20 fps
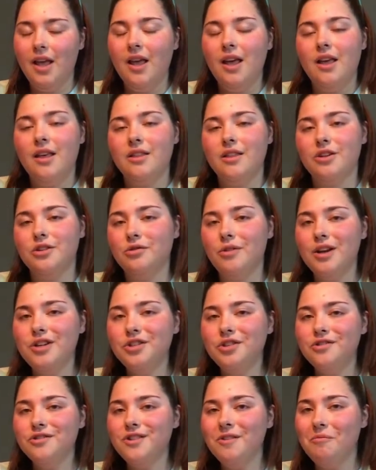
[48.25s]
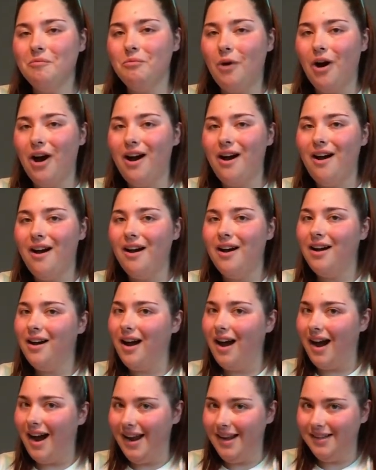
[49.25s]
the Treasures of Baja
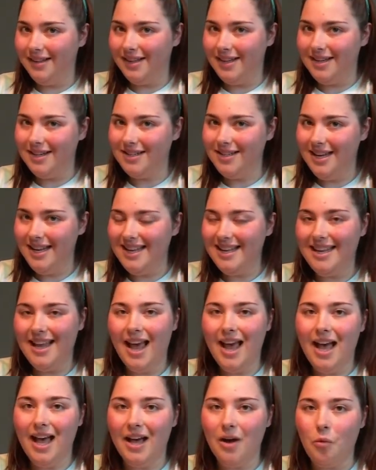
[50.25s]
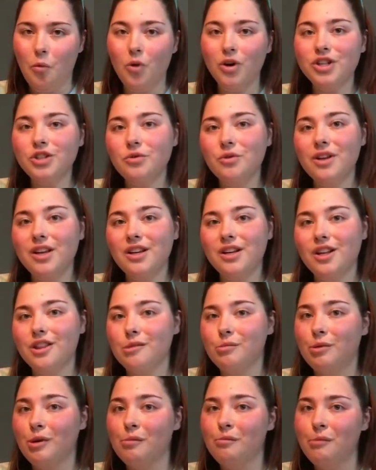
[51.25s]
Island. Yeah, we're doing another
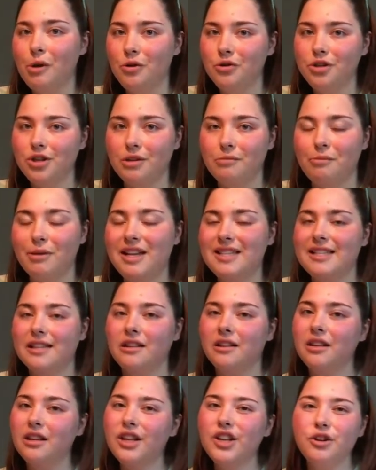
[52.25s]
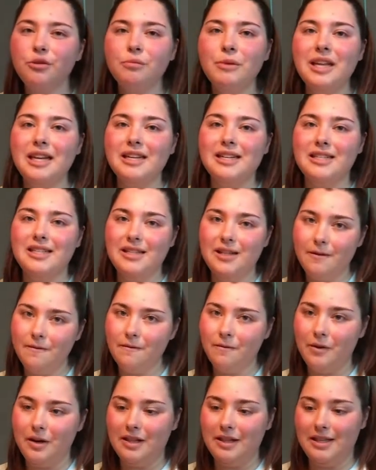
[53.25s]
promotion, but it's a little bit
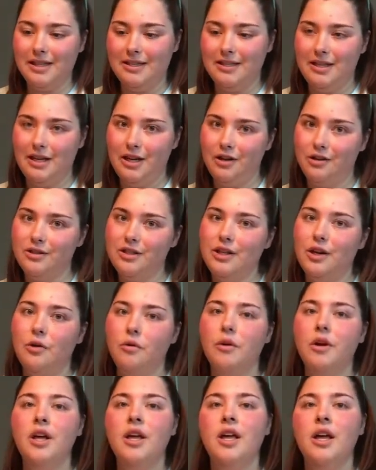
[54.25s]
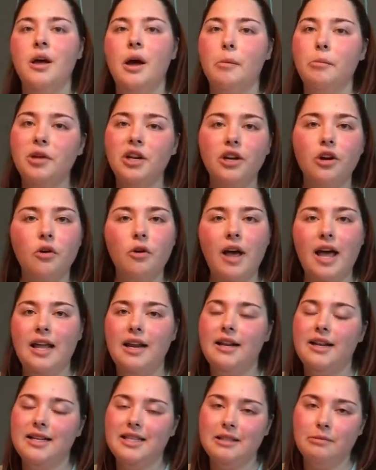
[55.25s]
different this year. So, I'm going to go ahead and
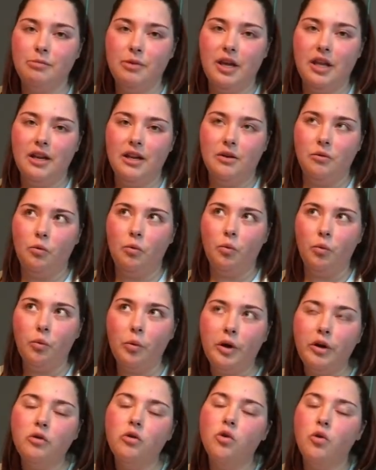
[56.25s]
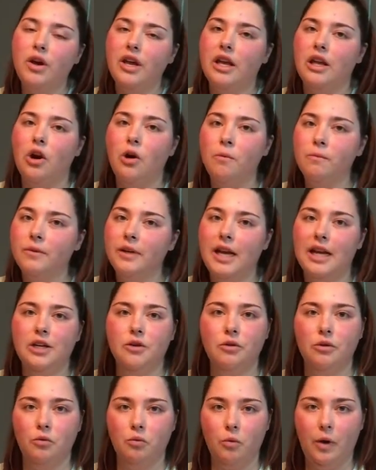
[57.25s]
explain it real quick, and hopefully I do it
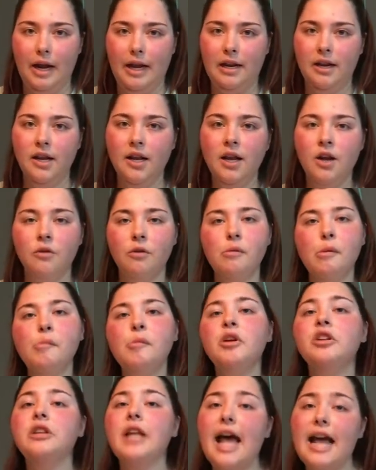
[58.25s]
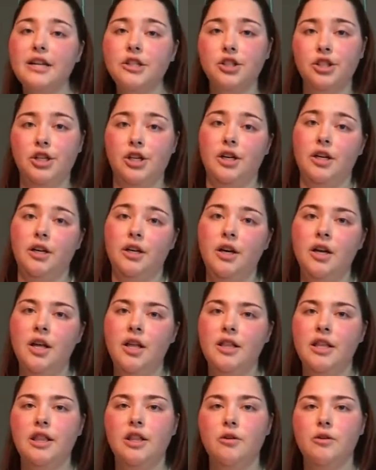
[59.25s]
right. Remember last year
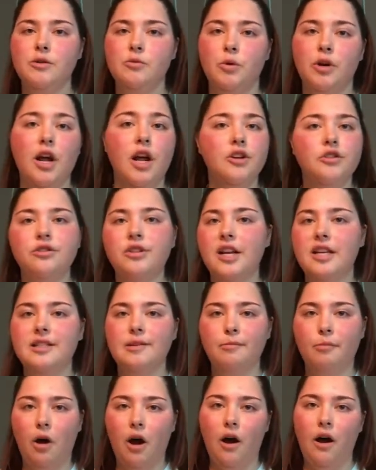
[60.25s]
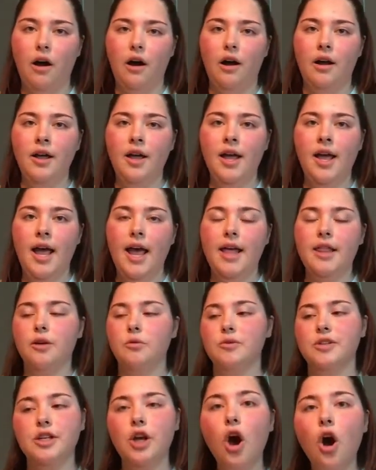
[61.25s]
that there was 100 Days of Baja, and there was
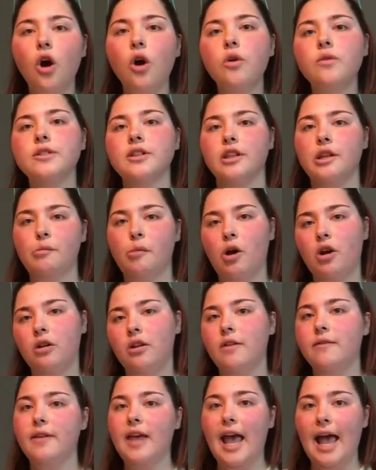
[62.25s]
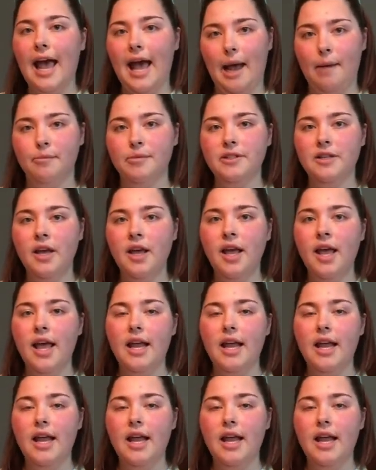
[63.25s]
codes on the bottle of caps, and